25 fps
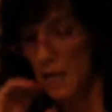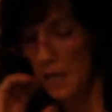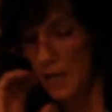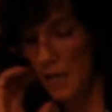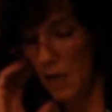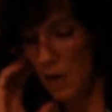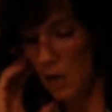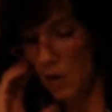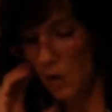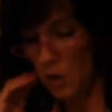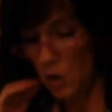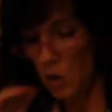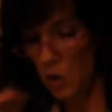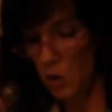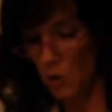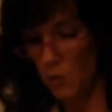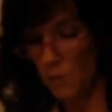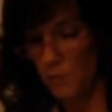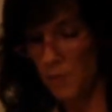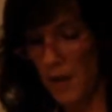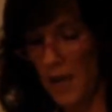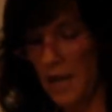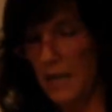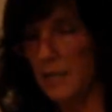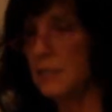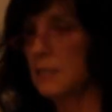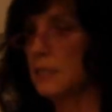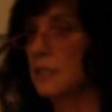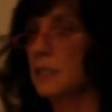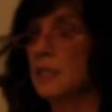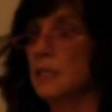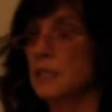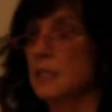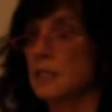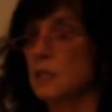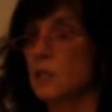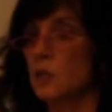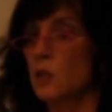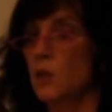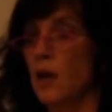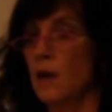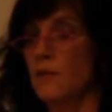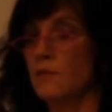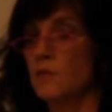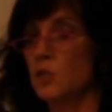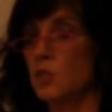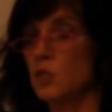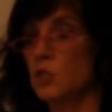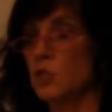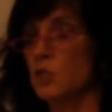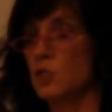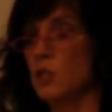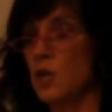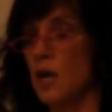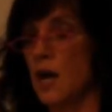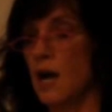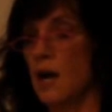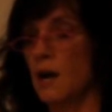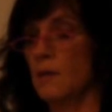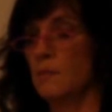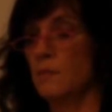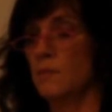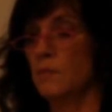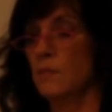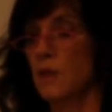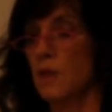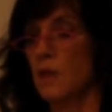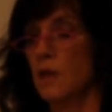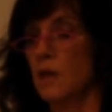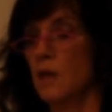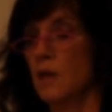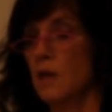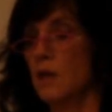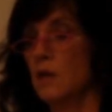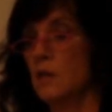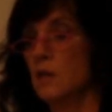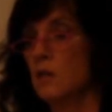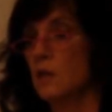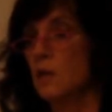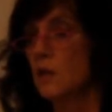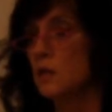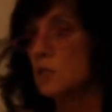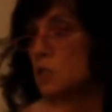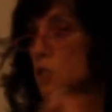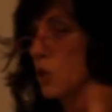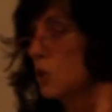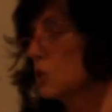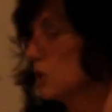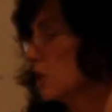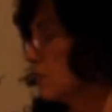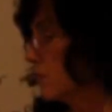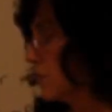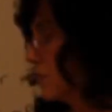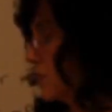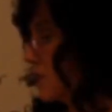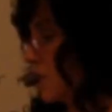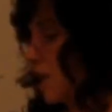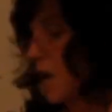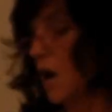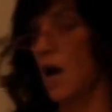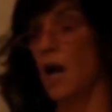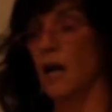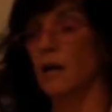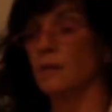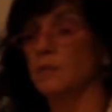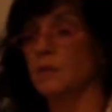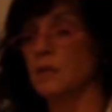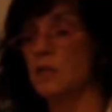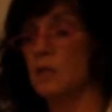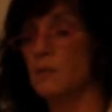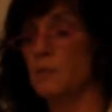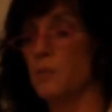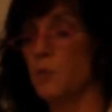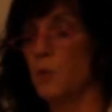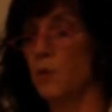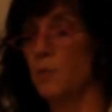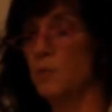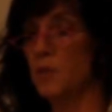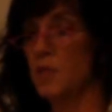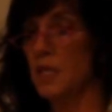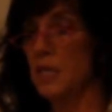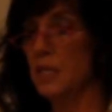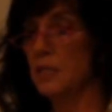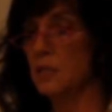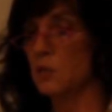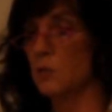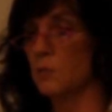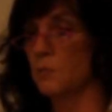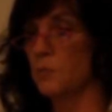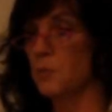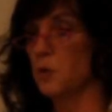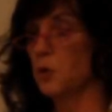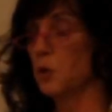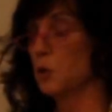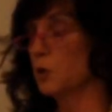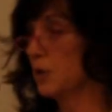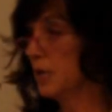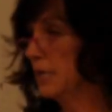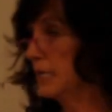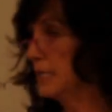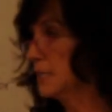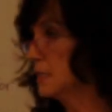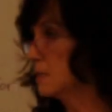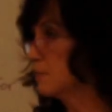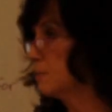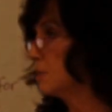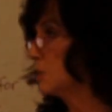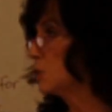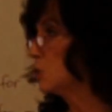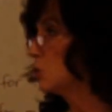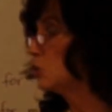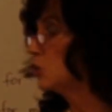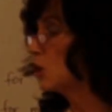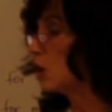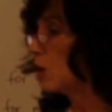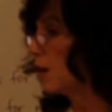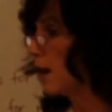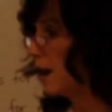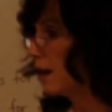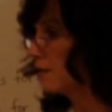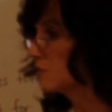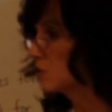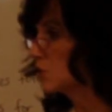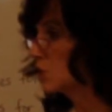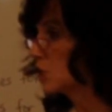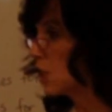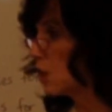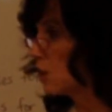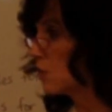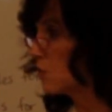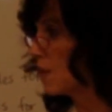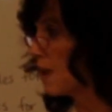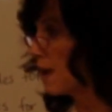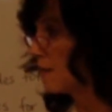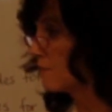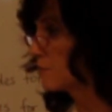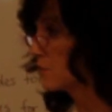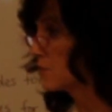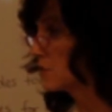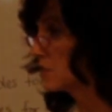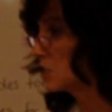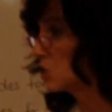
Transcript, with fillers: Now, your bases, you have um, two different types, either pyrimidines or purines, but you don't have to know that for